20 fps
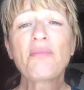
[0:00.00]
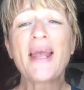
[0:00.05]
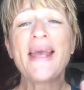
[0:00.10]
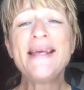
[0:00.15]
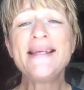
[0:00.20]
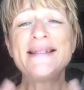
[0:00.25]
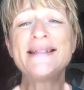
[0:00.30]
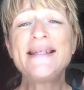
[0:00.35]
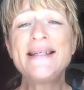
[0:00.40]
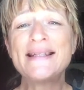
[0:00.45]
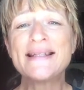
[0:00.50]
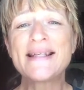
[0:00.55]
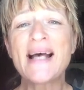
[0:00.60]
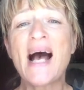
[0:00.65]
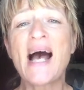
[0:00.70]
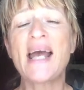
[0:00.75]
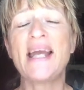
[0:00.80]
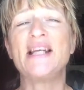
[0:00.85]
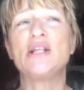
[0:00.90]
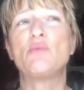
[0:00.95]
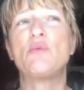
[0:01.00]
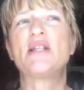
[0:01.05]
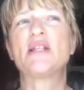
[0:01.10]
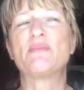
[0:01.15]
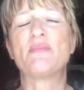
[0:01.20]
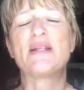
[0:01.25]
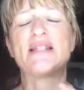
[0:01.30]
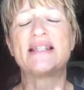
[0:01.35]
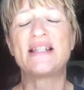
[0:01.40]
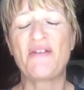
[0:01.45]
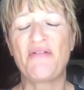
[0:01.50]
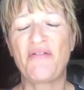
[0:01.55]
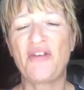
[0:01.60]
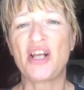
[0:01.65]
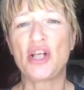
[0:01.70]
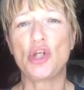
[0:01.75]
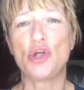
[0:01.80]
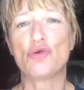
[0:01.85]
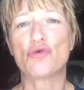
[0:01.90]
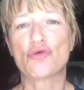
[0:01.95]
It's designed with
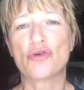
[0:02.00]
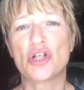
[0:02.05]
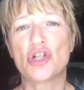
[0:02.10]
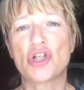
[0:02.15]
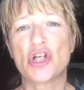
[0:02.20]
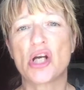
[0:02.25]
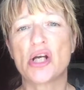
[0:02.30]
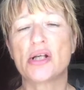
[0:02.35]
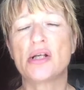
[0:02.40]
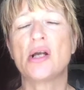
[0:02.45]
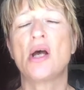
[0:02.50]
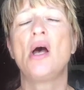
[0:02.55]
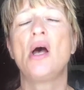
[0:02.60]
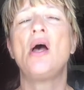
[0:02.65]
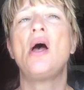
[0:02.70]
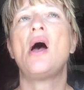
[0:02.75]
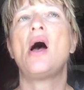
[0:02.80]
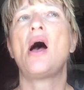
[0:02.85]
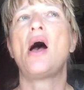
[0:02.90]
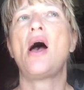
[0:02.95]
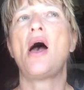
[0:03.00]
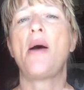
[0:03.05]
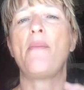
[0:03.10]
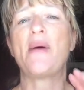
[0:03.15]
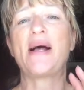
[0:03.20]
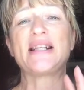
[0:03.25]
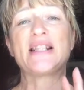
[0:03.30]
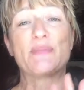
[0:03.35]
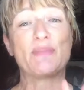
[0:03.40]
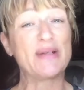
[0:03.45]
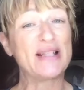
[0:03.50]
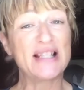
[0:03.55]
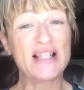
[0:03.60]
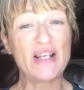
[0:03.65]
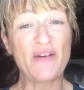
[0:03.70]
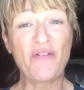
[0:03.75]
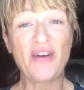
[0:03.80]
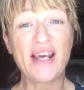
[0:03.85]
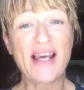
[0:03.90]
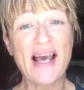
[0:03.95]
specific nutrition and
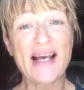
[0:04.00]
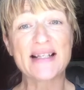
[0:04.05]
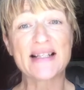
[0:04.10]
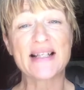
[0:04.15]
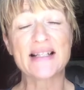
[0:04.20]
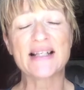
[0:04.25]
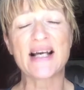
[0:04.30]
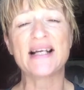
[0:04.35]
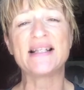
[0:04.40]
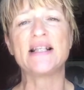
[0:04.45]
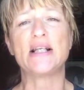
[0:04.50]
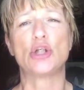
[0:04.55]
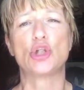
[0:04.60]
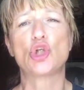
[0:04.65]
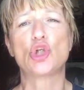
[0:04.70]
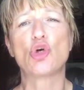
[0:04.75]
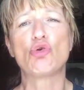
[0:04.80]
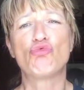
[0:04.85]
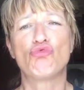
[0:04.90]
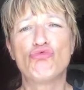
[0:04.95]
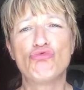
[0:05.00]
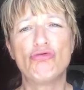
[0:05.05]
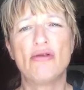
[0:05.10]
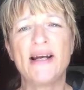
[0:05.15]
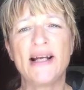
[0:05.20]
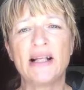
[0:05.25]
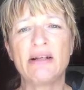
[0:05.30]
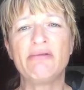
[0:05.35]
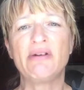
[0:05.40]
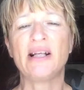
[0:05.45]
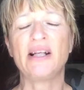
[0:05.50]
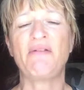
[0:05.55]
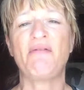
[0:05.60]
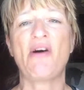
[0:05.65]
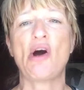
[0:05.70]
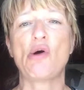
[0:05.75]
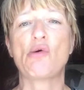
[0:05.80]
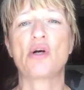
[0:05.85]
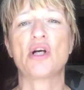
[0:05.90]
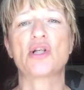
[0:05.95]
specific exercises to really, really
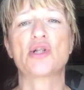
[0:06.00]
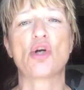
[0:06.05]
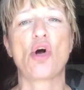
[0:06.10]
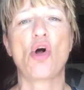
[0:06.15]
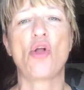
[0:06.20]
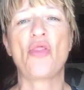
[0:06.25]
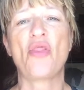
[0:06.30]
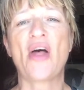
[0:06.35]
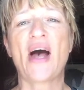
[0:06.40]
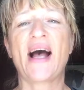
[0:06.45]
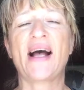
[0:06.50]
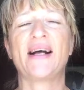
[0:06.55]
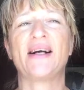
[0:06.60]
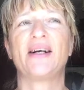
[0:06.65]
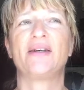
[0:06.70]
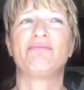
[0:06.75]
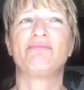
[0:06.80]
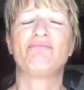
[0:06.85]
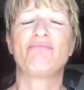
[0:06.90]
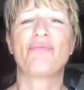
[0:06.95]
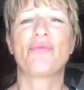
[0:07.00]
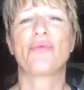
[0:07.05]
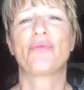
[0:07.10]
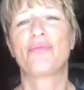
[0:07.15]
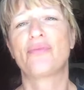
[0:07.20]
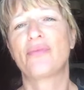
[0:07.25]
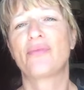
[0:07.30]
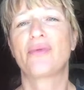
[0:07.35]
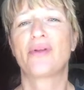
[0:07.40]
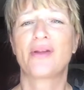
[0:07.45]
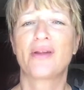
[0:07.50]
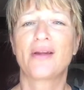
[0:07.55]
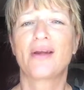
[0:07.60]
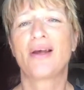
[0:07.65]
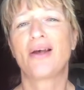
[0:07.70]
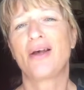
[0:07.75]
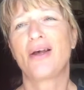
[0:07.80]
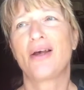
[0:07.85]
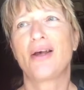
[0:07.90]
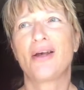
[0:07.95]
focus on that
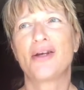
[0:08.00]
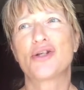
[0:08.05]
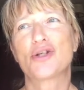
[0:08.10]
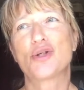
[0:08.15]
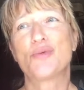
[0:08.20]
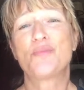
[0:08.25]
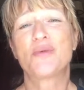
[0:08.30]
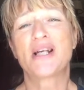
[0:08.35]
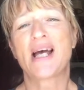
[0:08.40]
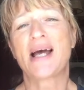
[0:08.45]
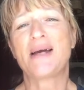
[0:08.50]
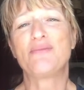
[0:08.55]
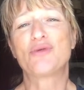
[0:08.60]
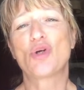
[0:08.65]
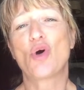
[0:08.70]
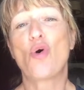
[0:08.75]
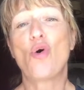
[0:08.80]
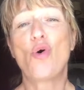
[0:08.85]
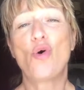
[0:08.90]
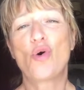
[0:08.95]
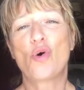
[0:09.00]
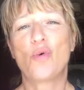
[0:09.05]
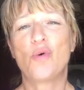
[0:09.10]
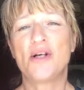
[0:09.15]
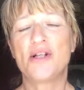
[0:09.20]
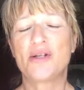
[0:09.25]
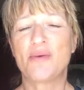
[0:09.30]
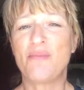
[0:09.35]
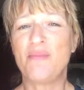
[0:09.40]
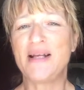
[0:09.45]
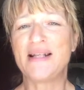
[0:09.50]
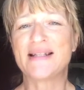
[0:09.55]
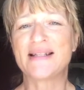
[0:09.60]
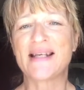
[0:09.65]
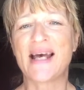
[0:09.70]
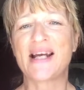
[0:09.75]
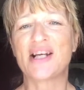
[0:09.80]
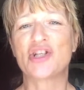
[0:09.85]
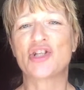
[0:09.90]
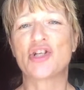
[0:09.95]
sometimes awkward
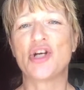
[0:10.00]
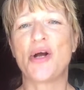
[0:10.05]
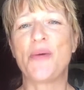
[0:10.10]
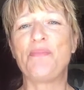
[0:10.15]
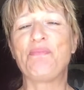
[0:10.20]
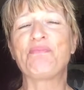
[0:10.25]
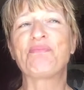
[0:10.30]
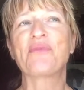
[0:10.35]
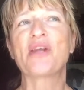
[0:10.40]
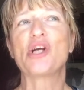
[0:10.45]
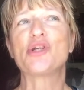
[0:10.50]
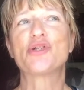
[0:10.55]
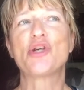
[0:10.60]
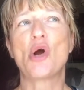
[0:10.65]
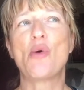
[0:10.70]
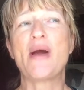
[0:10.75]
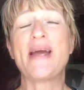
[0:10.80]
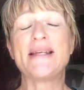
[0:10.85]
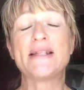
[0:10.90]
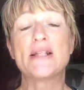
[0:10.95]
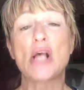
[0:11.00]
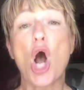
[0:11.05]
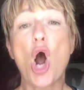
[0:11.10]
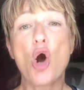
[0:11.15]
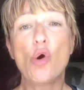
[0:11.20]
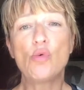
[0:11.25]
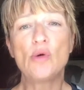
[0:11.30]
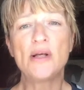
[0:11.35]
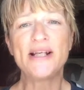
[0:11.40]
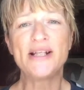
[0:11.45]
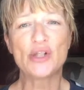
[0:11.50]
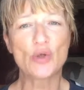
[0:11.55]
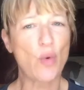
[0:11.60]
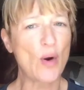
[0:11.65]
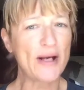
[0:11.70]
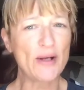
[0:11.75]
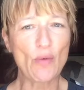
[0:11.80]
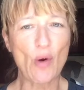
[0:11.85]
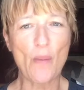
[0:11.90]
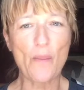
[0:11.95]
midsection. So it's only
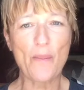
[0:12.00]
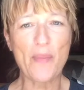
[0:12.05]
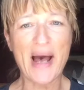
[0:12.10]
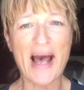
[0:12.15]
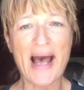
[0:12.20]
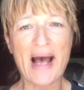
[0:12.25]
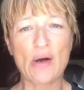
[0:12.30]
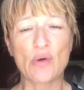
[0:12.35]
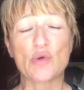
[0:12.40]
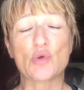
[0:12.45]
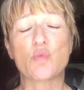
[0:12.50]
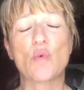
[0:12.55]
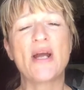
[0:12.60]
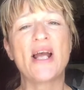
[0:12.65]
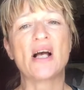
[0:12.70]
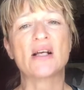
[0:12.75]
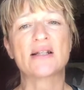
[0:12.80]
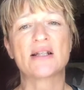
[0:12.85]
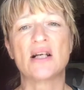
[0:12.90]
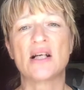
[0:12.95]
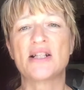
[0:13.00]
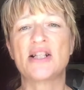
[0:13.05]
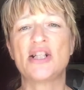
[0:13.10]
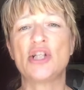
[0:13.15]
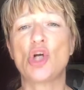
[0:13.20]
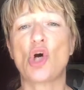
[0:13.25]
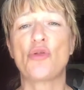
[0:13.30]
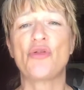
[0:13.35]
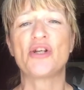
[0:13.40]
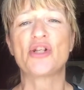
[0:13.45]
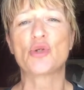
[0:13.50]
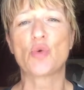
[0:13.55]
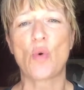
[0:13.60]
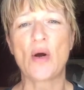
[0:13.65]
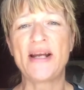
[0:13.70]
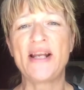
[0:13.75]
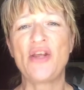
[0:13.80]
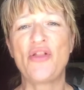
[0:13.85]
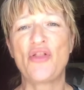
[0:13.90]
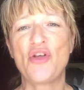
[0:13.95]
£21. We are starting on the
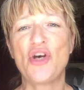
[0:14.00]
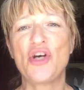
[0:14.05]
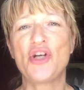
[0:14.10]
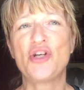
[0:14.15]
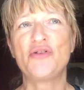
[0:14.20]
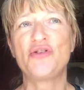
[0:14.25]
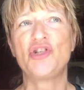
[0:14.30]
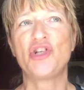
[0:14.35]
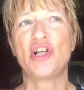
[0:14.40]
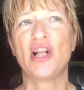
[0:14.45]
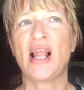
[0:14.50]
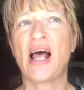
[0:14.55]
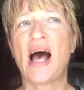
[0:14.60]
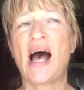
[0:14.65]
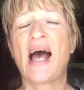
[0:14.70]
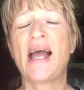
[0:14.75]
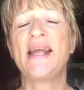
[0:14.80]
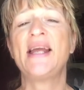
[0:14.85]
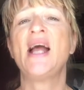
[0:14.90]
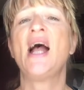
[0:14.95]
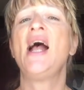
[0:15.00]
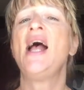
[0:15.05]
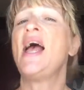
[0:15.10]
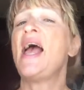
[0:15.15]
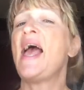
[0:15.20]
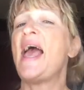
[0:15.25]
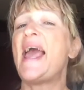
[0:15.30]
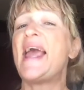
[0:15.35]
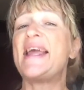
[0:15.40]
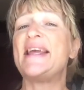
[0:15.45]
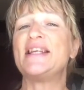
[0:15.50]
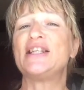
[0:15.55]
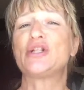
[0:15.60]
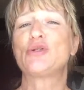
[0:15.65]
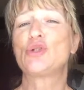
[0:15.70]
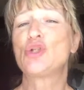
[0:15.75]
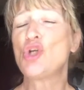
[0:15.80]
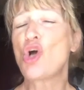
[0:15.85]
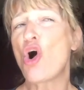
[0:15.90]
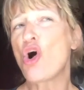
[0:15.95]
23rd of July.
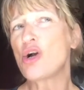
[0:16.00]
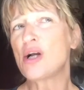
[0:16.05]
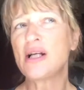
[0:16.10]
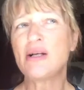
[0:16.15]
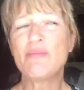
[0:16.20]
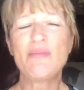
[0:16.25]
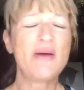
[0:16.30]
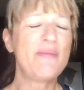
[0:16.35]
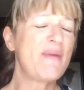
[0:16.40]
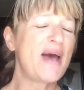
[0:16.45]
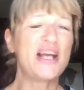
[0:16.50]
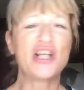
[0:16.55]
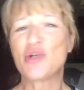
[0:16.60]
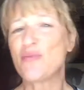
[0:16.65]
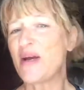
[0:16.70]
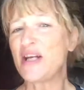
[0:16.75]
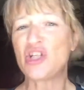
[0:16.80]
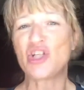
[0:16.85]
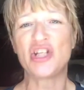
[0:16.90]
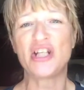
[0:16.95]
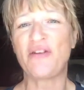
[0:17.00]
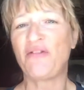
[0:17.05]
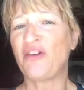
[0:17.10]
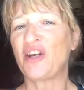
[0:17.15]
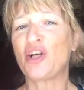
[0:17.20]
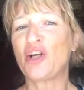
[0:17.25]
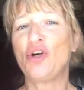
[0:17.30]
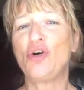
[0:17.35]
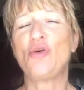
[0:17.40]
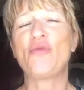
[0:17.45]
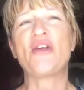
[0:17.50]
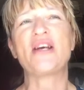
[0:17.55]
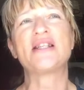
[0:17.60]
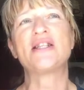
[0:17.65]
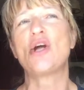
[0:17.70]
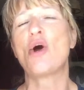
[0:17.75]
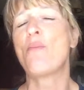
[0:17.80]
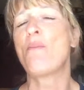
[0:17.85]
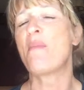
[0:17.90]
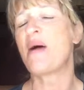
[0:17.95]
It's not going to be major, major difficult. There's
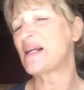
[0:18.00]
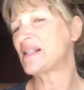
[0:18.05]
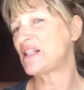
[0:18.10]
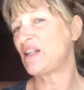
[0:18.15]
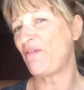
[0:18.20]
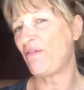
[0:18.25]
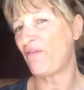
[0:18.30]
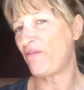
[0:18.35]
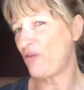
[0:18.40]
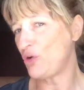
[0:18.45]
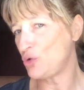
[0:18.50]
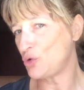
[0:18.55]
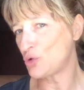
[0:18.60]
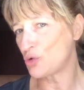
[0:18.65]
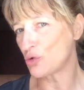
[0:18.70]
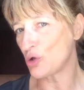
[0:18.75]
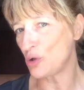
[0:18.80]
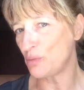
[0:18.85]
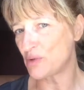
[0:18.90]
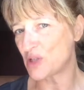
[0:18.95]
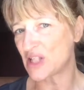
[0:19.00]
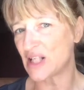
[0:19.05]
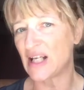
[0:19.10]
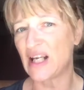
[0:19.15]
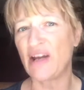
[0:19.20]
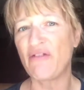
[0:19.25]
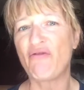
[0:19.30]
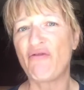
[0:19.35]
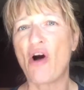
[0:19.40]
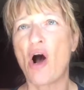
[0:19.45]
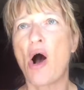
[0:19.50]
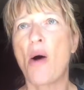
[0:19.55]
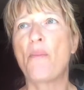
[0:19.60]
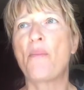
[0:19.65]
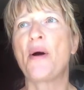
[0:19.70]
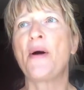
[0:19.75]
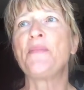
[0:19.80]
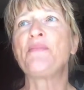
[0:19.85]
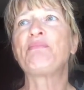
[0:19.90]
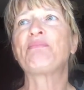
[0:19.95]
no massive food groups to give
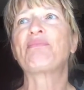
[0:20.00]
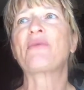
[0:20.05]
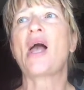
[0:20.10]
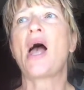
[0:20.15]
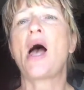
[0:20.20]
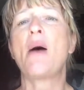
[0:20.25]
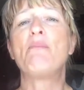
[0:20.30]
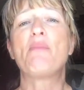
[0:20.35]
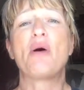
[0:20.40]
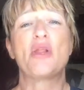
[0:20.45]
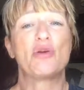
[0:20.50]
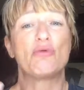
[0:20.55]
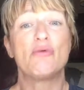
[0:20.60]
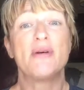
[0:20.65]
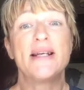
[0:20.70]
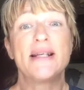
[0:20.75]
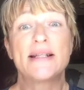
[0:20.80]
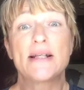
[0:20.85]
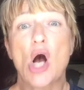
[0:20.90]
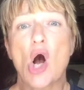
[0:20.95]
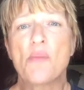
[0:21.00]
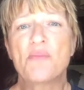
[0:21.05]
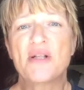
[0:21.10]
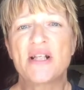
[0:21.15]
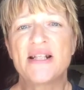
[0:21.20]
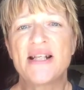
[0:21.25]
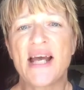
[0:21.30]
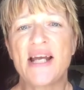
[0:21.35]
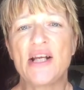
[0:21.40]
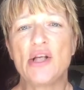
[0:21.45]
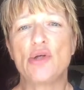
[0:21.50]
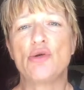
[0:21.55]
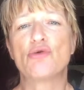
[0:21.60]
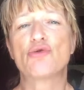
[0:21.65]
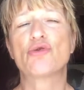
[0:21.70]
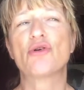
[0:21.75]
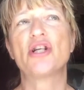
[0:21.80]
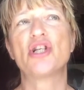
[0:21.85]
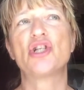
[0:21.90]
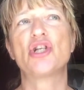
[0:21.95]
up, but there is up-to-date
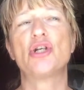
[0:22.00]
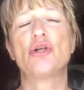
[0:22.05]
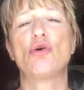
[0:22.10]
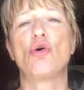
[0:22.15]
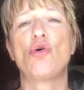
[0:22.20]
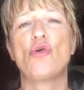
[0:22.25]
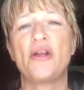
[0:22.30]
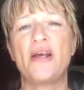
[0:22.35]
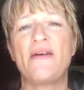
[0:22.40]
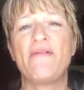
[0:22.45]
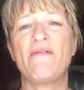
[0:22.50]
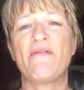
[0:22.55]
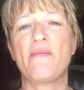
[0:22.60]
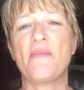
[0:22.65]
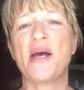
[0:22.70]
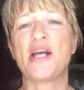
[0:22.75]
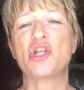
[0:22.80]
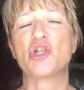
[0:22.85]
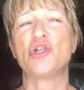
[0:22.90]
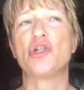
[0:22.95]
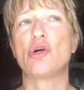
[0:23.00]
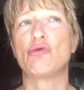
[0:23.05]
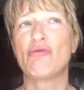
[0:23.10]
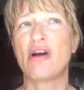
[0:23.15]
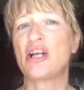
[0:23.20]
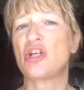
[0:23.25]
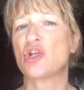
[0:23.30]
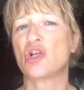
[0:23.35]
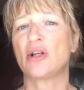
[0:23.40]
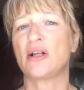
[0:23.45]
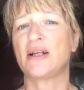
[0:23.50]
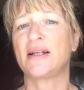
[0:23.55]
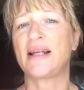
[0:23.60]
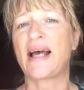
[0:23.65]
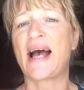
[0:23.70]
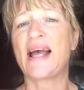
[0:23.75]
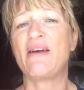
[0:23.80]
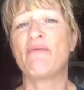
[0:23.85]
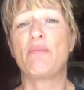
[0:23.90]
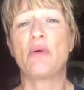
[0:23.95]
nutrition, all the information that Rachel and
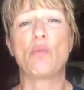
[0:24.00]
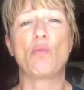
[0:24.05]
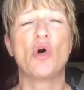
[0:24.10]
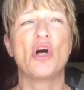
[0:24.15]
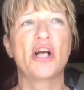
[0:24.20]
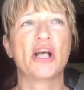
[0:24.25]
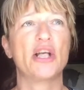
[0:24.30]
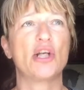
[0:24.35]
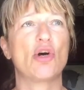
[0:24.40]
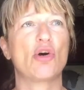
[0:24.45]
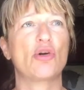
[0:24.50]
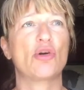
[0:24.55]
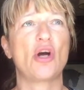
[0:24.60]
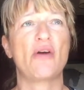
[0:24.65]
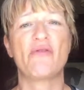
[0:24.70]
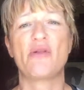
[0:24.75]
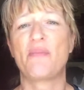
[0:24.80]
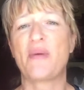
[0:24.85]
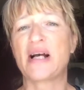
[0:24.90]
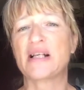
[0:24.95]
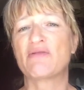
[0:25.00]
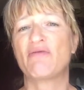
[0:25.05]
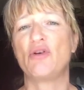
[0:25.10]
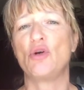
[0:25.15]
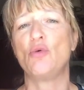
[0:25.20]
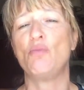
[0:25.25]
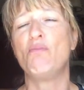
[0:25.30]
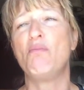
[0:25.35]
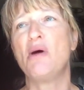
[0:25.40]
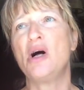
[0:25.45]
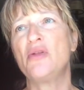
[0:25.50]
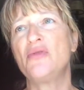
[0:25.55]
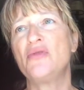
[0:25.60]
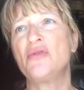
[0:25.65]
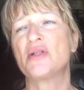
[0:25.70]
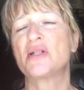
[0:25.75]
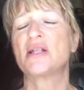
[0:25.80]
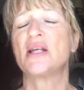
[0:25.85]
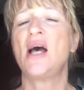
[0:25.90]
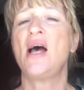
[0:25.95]
I have been working on over the past few
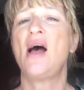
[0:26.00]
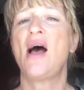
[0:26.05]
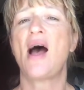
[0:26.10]
months.